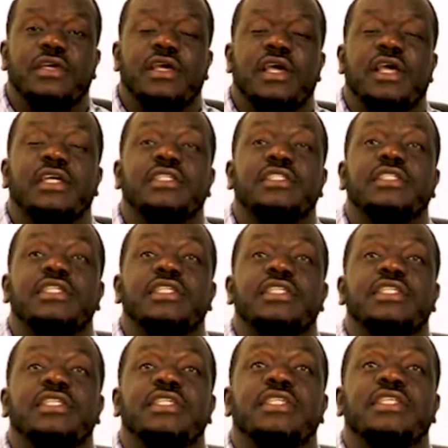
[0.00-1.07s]
And she
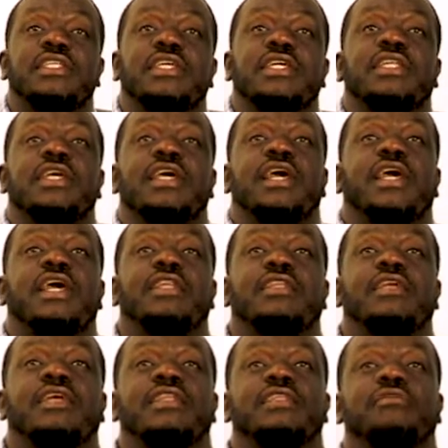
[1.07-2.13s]
did that
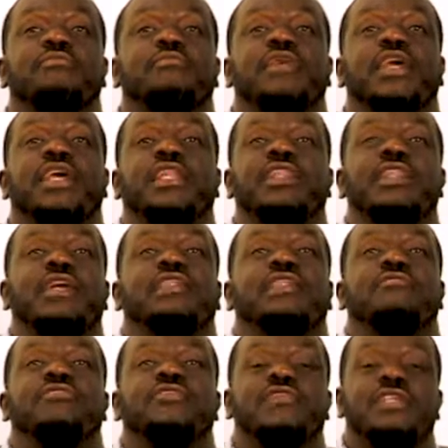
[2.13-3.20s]
and, and paid that
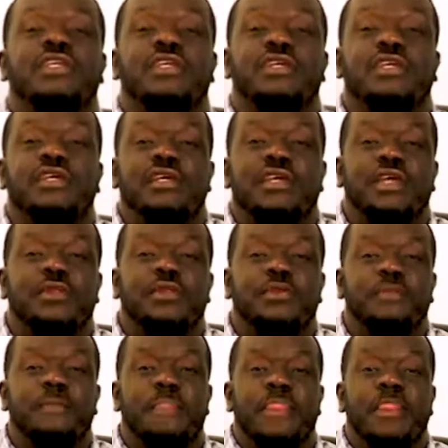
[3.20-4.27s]
money, you
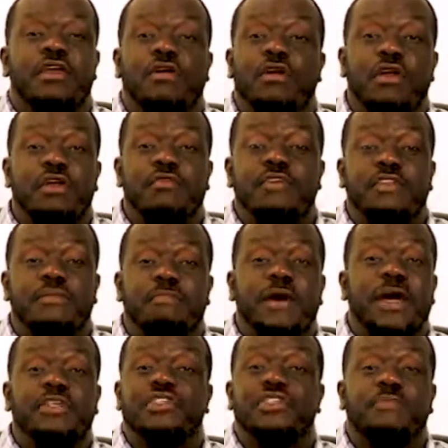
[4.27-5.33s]
know, not all of it,
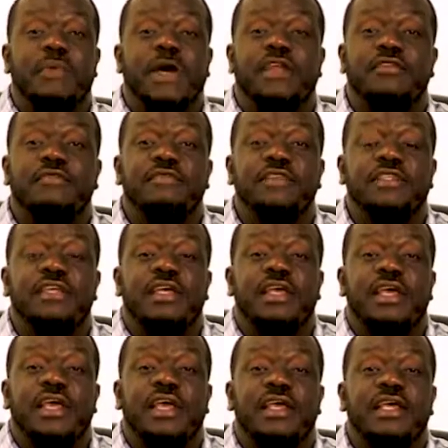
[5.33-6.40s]
just part of it.
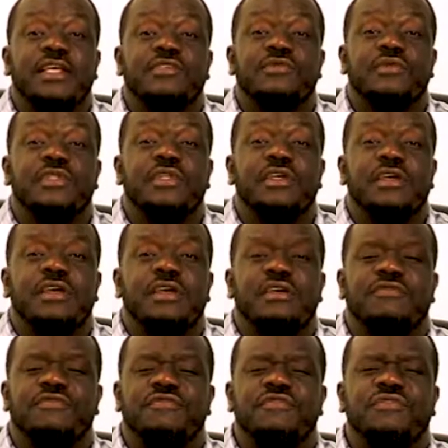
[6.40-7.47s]
And guess what?
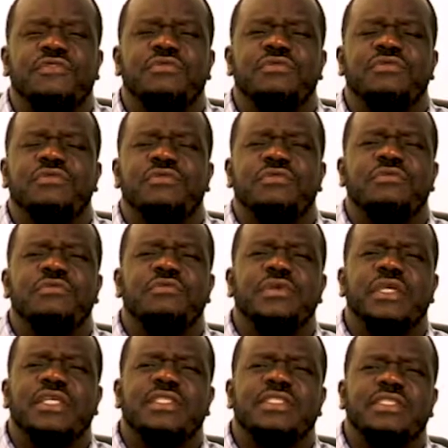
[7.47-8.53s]
A few
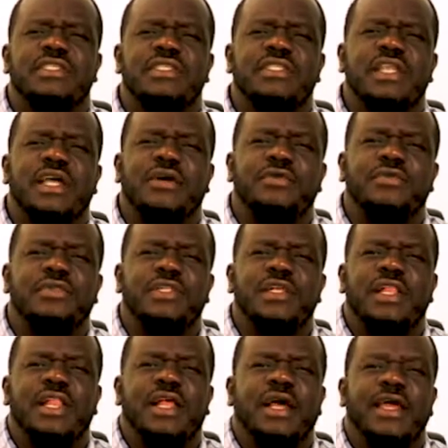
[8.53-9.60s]
weeks down the
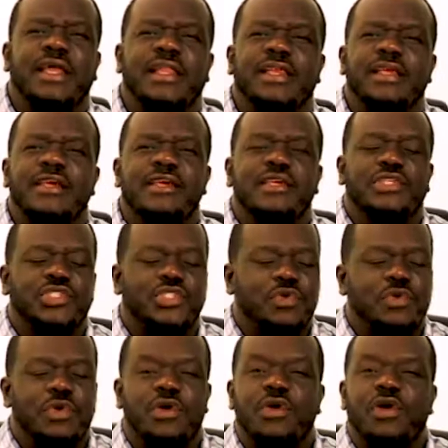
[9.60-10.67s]
line,
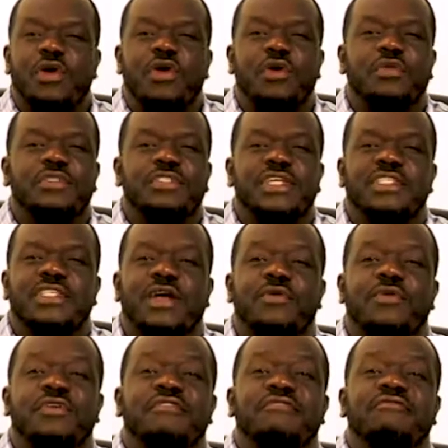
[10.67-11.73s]
someone calls and says, I
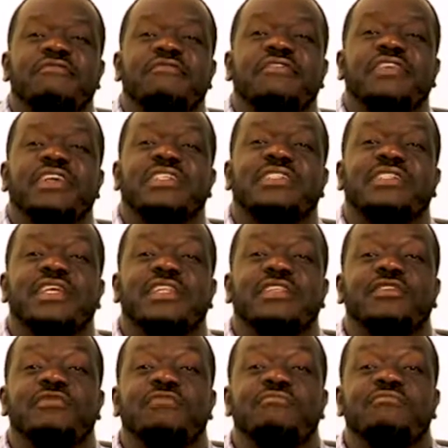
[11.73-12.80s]
want to invest in
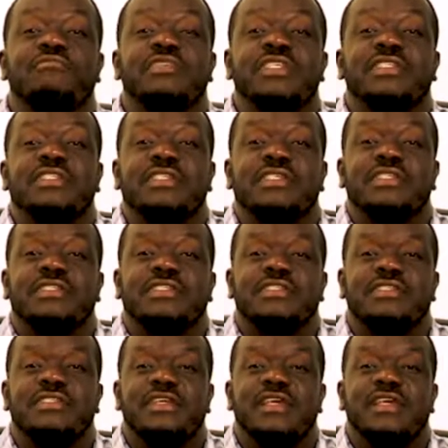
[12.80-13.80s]
your business.